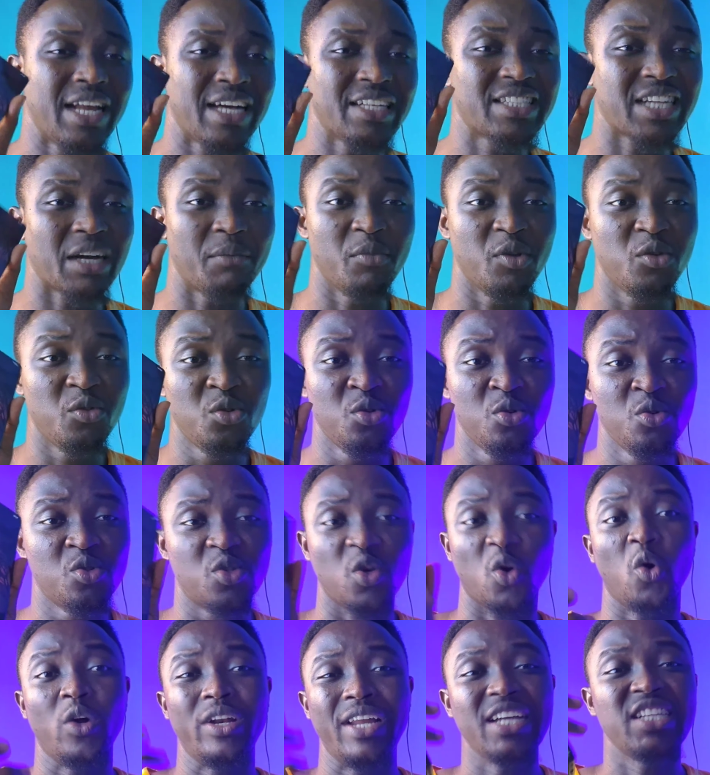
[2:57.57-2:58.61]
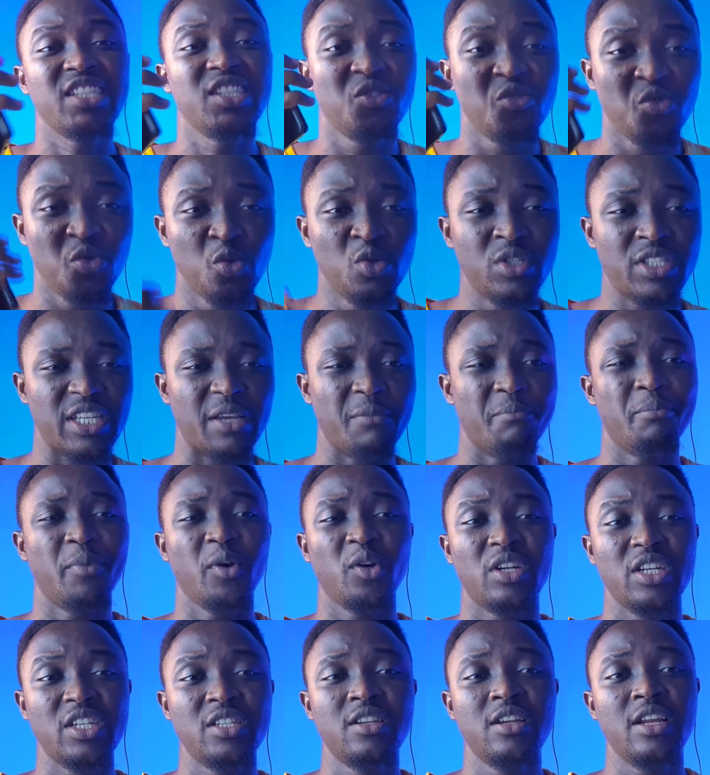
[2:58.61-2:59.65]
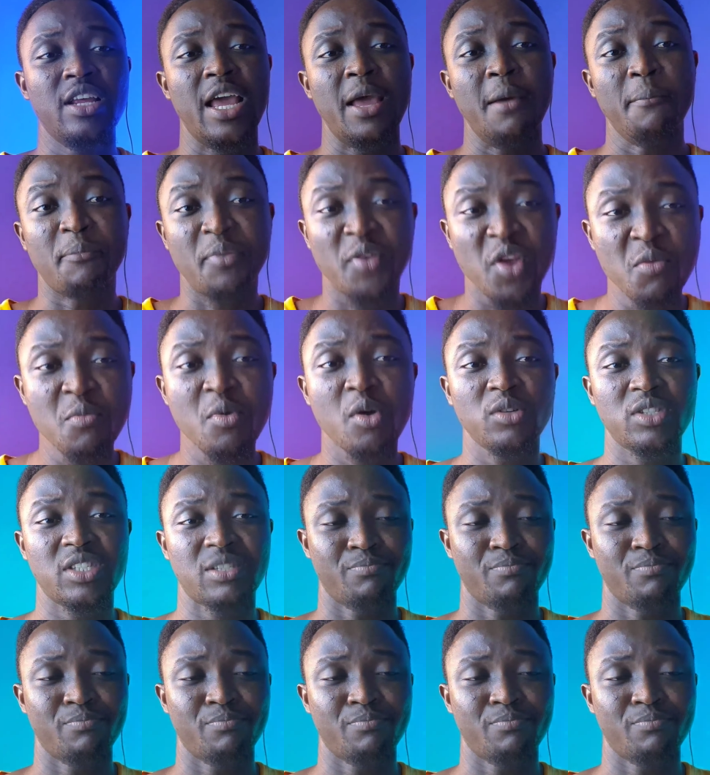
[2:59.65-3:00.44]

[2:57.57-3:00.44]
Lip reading: that can be used, or that is used in building premium